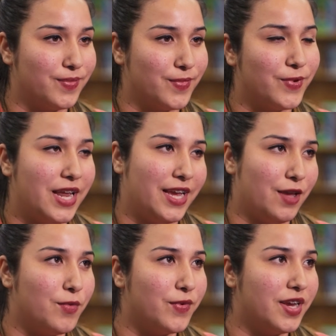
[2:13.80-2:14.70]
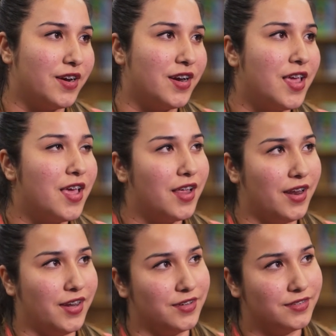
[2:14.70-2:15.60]
when I came over here,
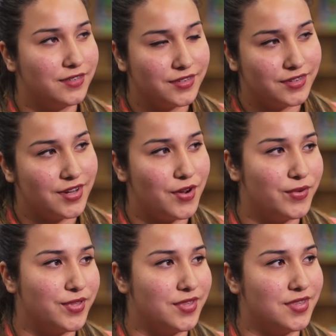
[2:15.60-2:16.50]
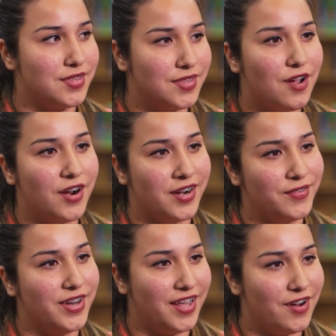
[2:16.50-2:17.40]
like it was
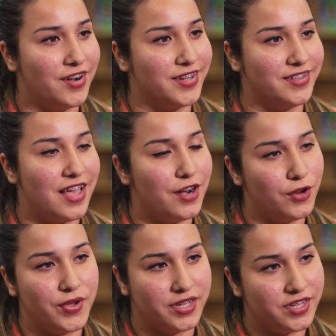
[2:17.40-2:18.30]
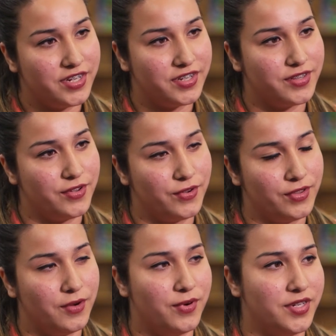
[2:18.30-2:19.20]
hard, really hard, because I didn't know English,
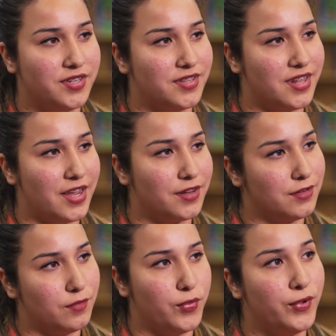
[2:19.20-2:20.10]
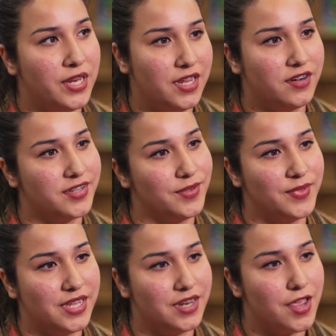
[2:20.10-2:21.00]
so they were just like bully or
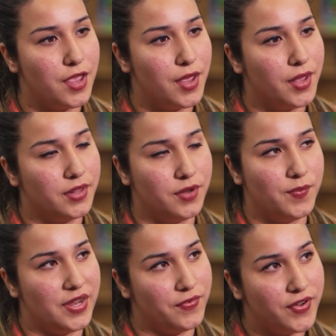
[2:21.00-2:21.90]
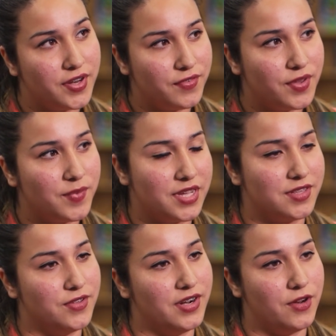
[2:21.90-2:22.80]
something. They'll make fun of you
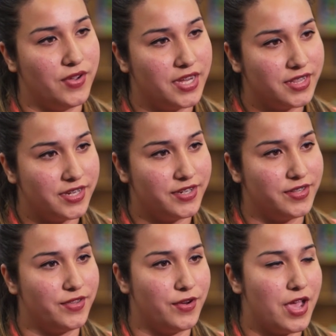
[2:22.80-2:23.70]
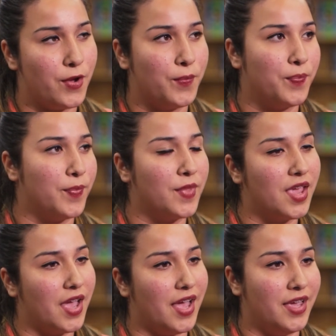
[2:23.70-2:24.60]
because you do not know English. So now
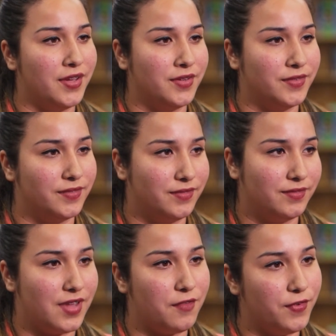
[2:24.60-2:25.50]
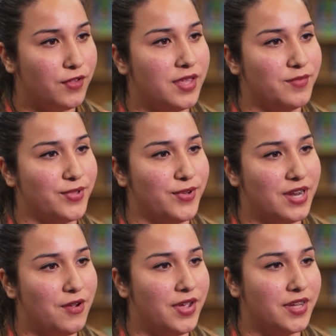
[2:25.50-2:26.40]
I I feel them, so
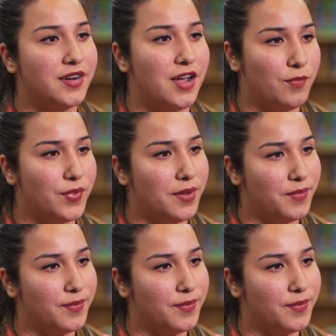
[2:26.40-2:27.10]
now I could help them.